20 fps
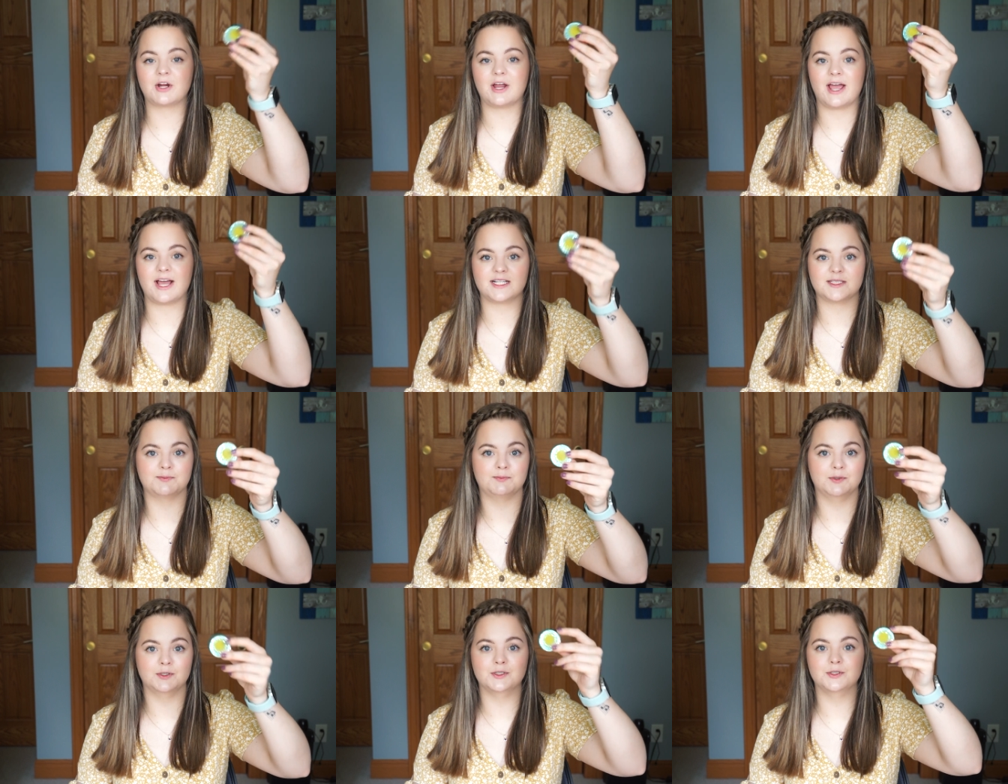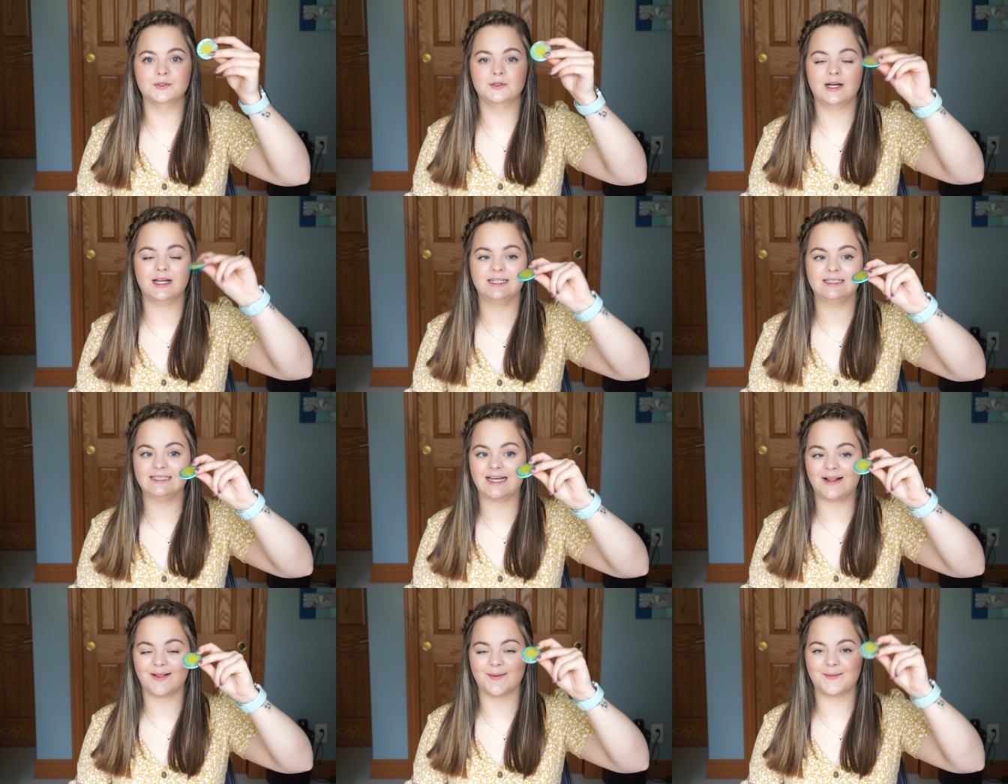It has blue
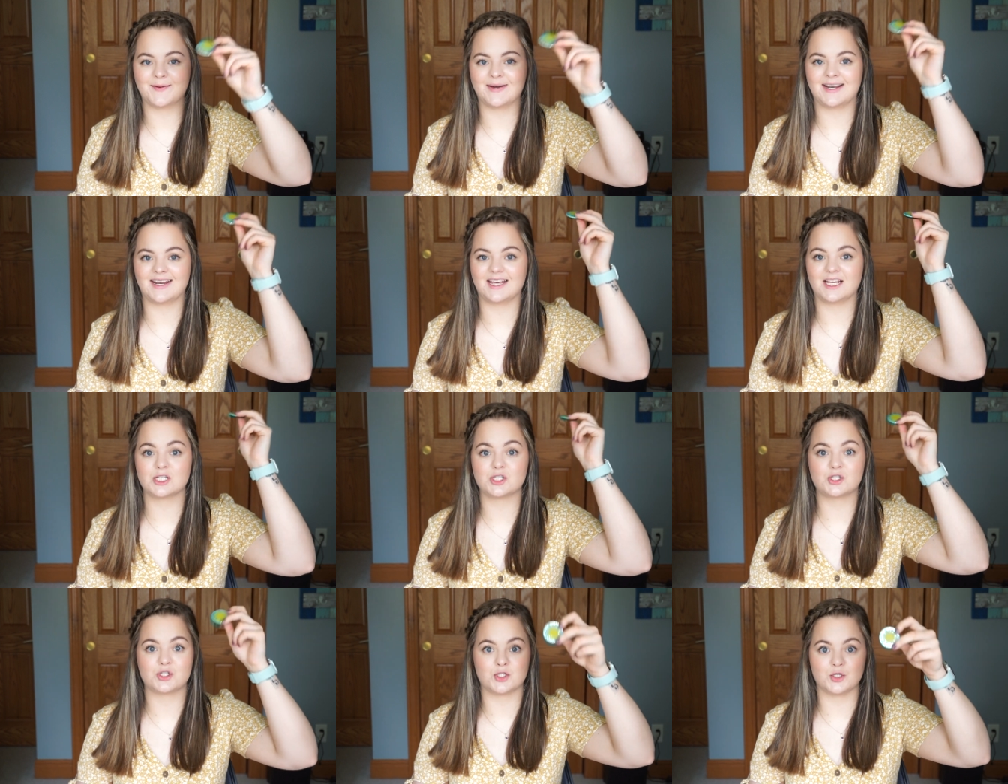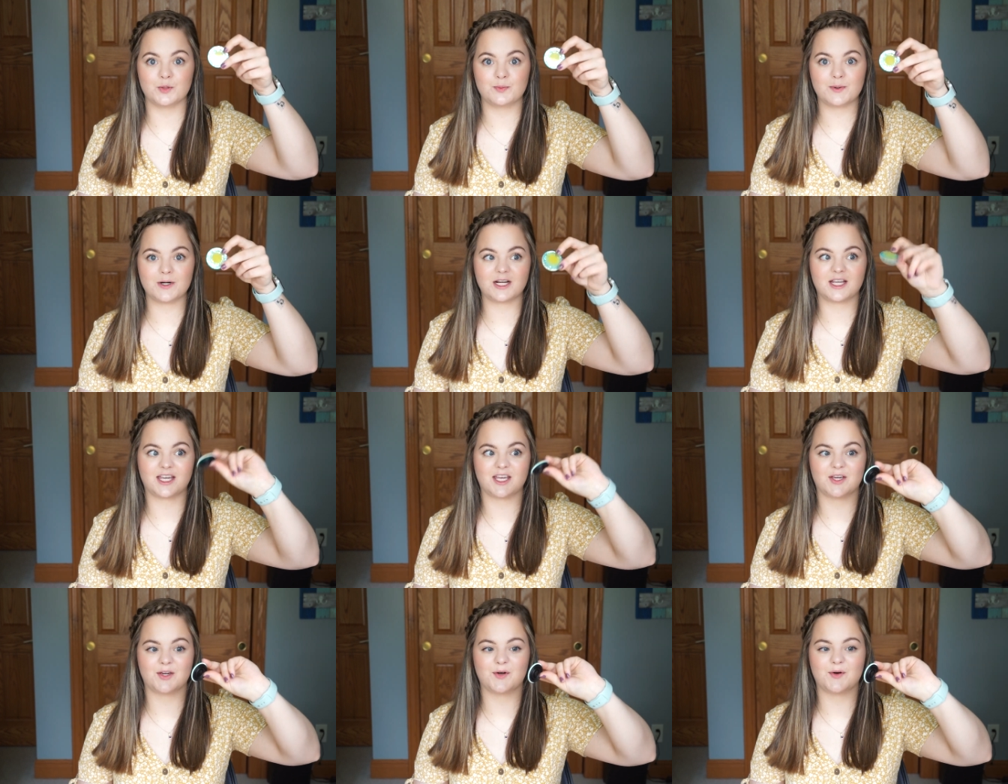and yellow in it. Super
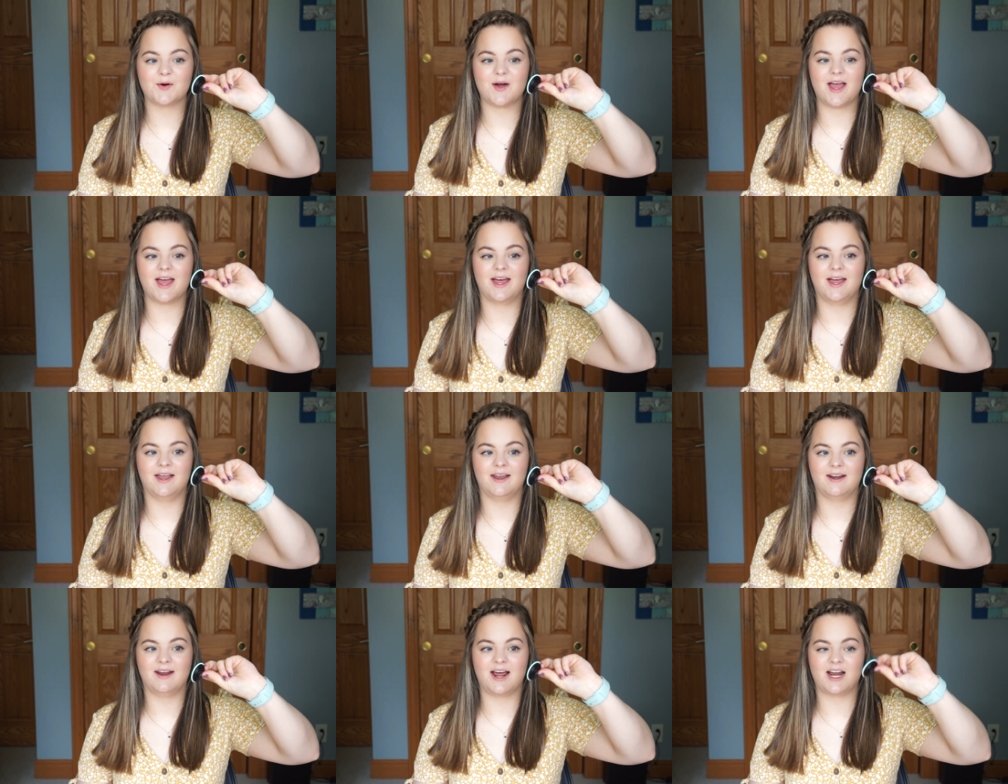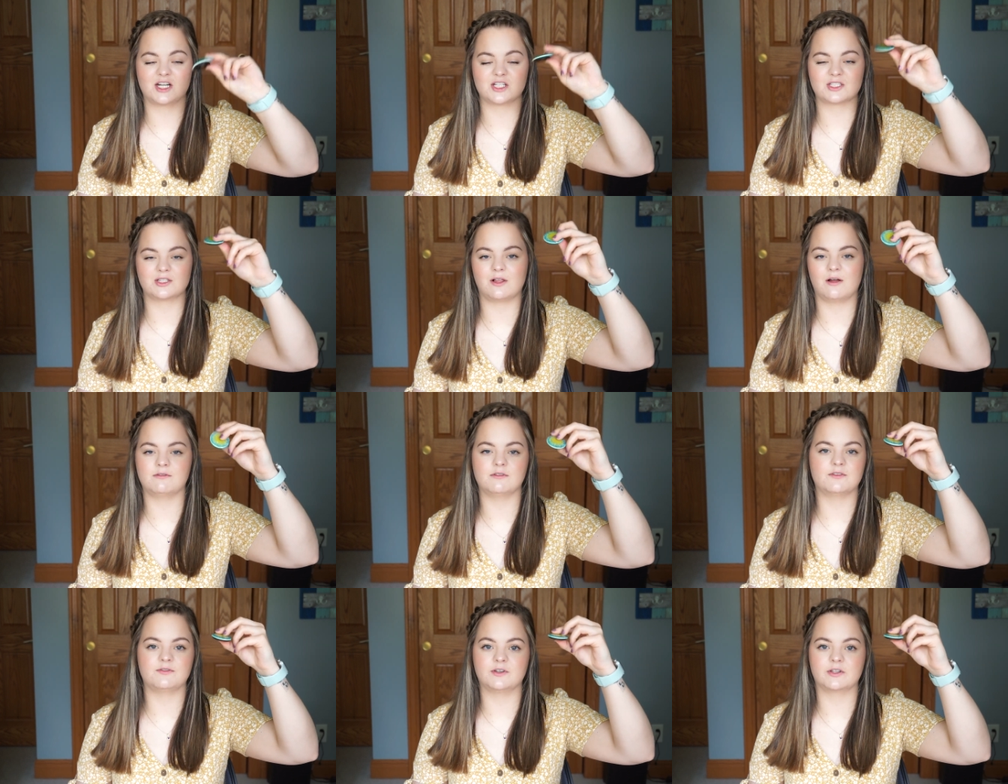cute, and I just
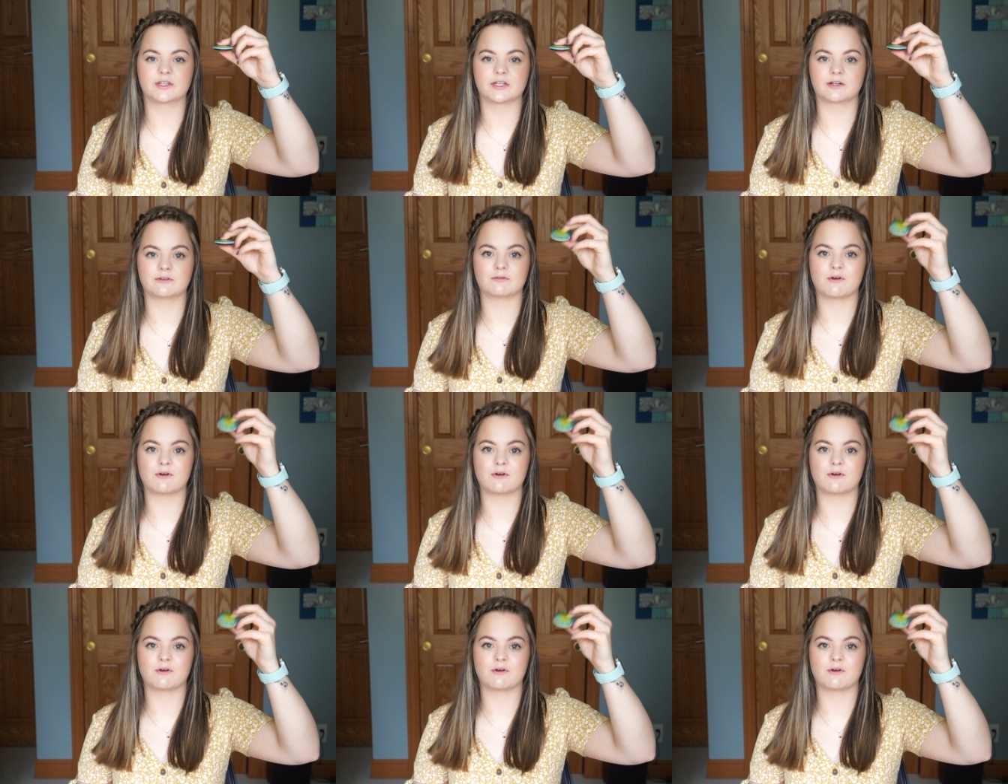love the feeling of